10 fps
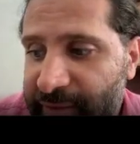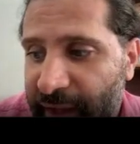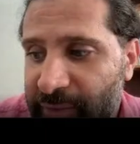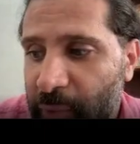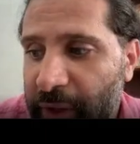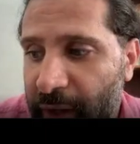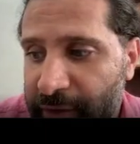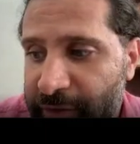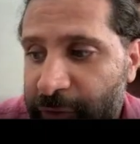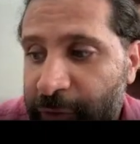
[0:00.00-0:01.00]
that we are
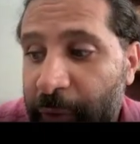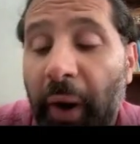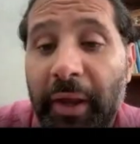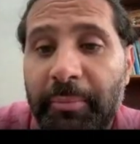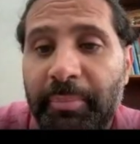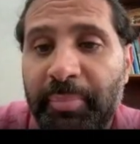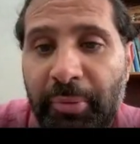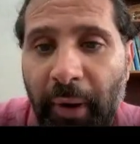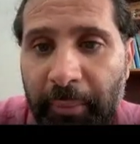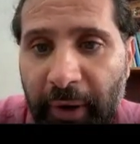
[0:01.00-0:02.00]
destroying
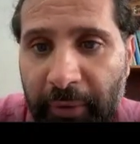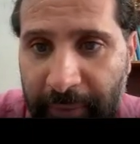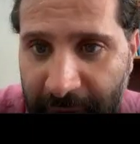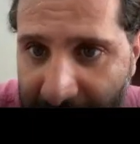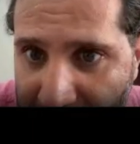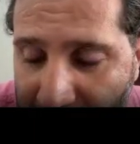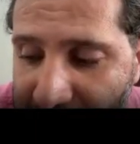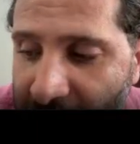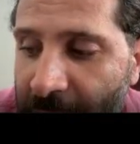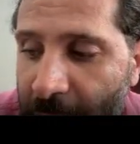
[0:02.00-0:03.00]
primary minerals,